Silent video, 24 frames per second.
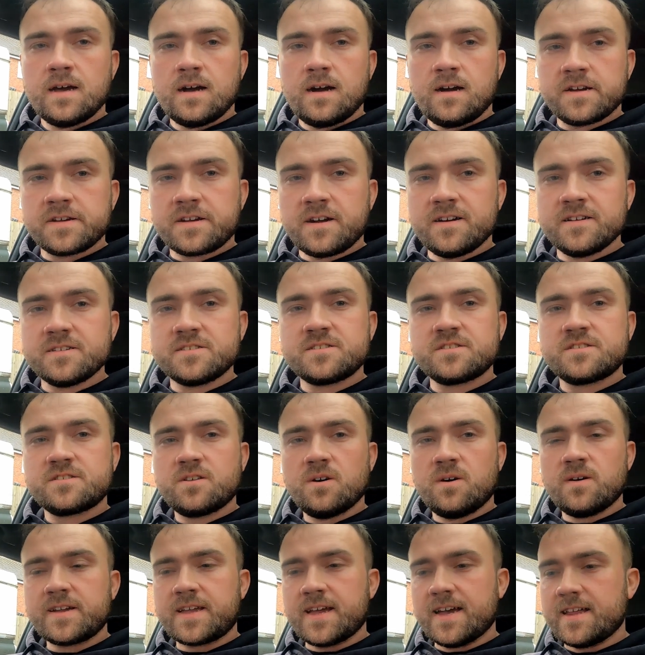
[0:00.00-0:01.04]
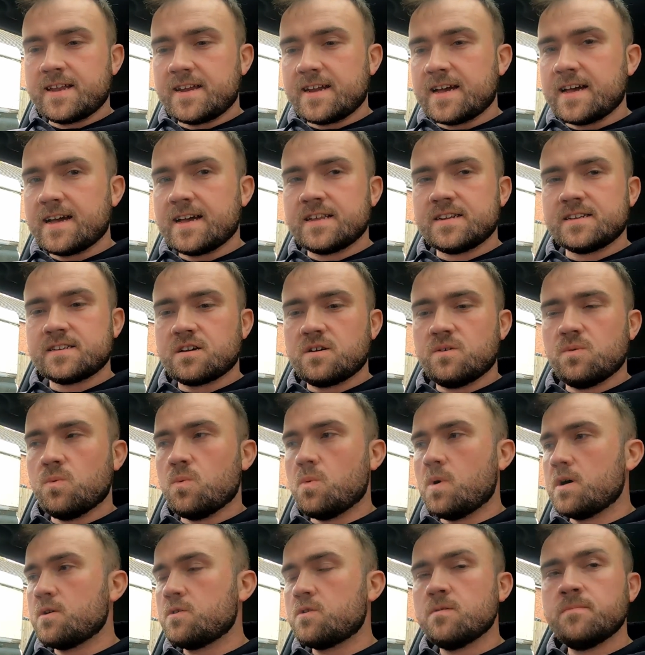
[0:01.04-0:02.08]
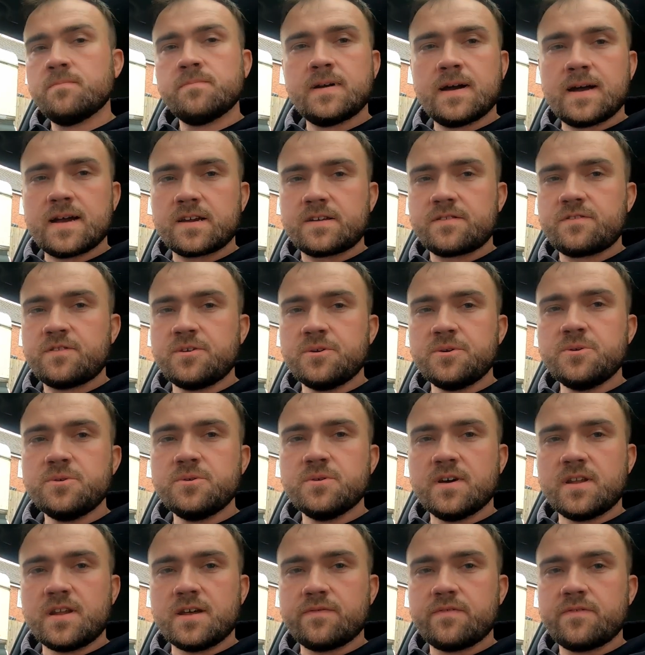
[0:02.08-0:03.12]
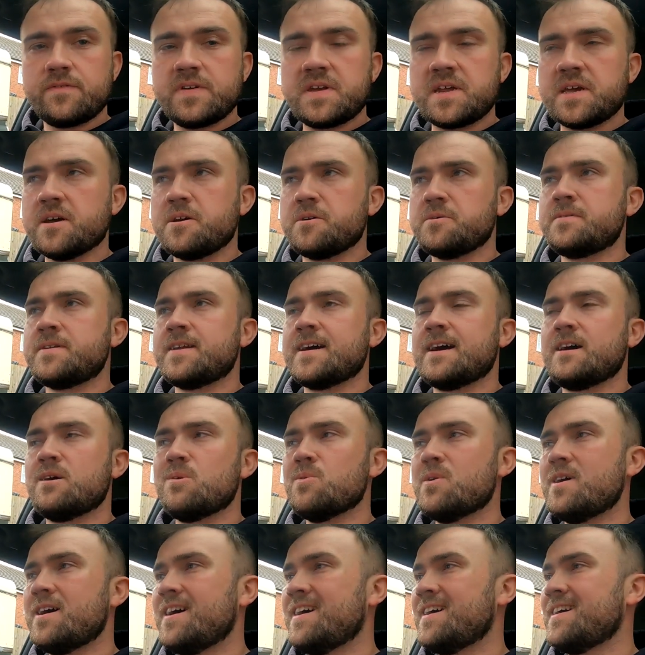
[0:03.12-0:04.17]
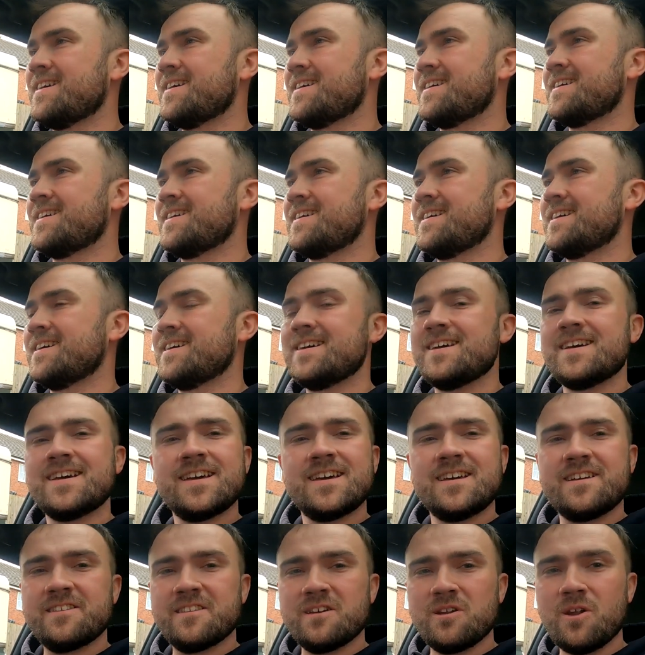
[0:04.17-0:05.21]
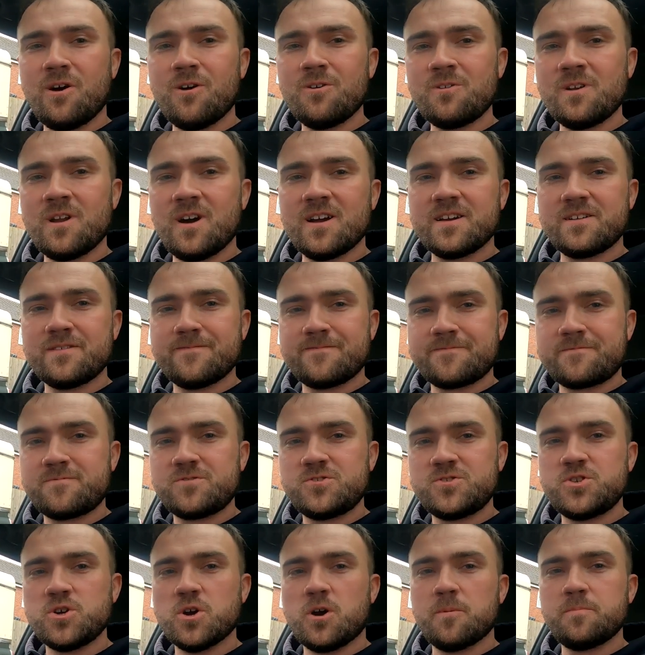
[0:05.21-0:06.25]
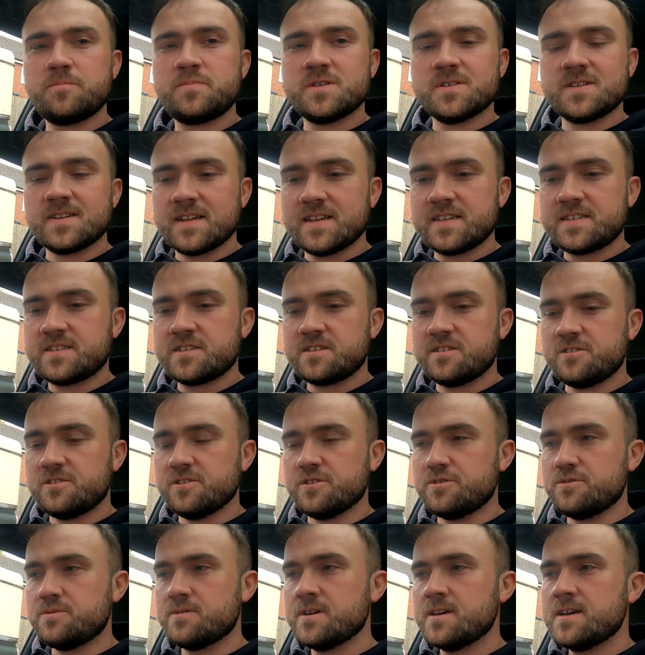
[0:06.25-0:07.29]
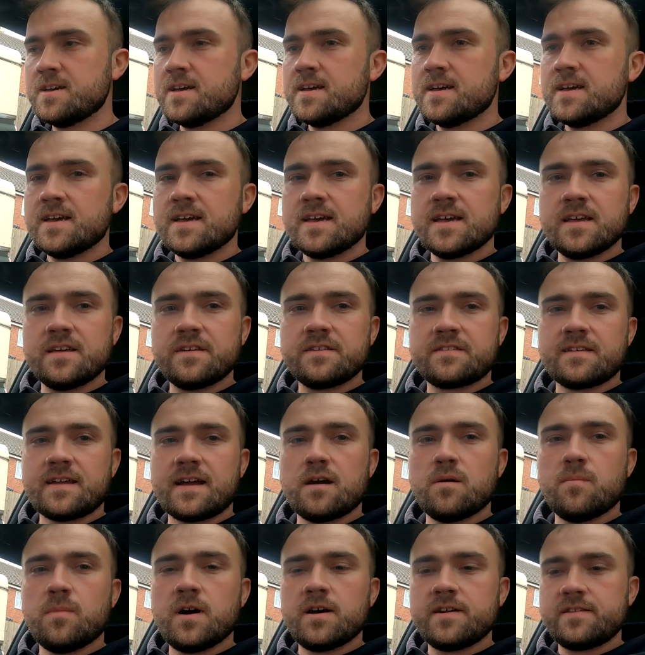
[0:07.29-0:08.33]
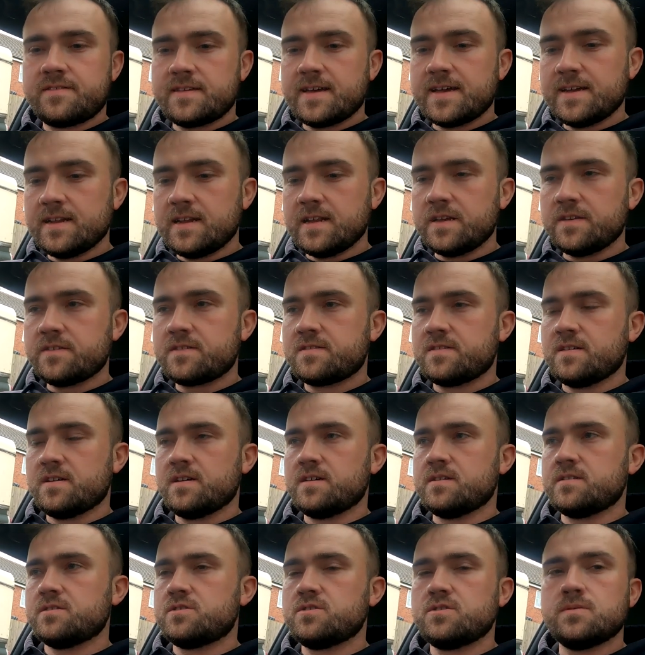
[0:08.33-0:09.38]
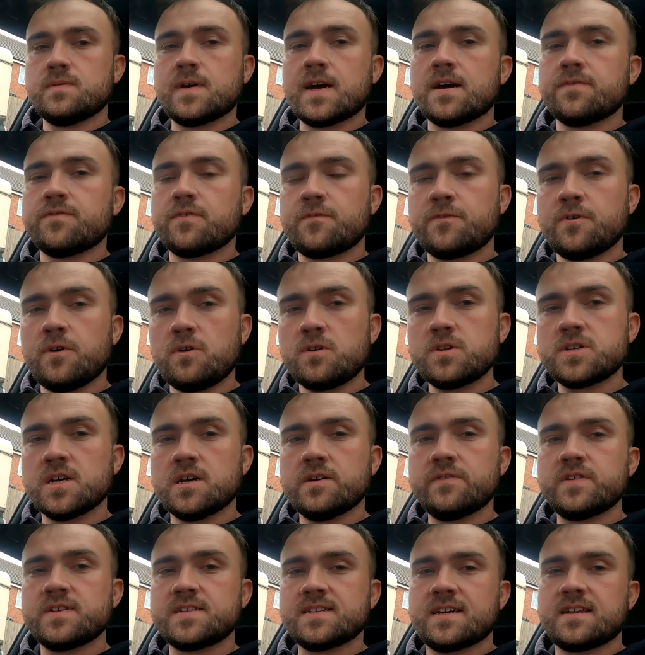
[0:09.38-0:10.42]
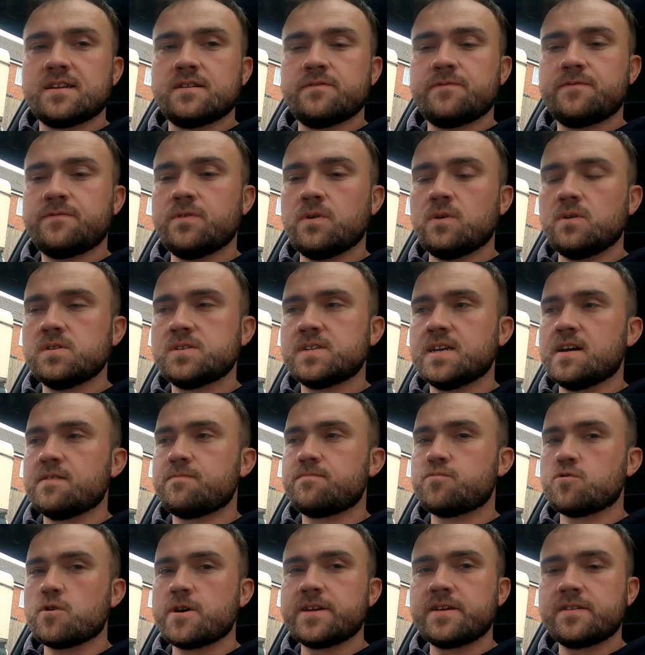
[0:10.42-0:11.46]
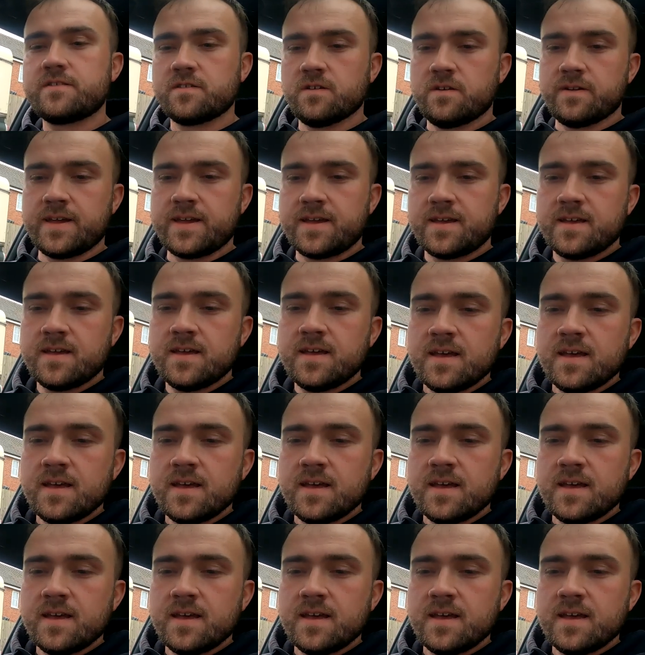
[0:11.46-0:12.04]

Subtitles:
Hi guys, Scott again, and welcome back to another video. Now, the long line of jobs and lists to do is now my daily's turn to have a full service and a full set of brakes on it.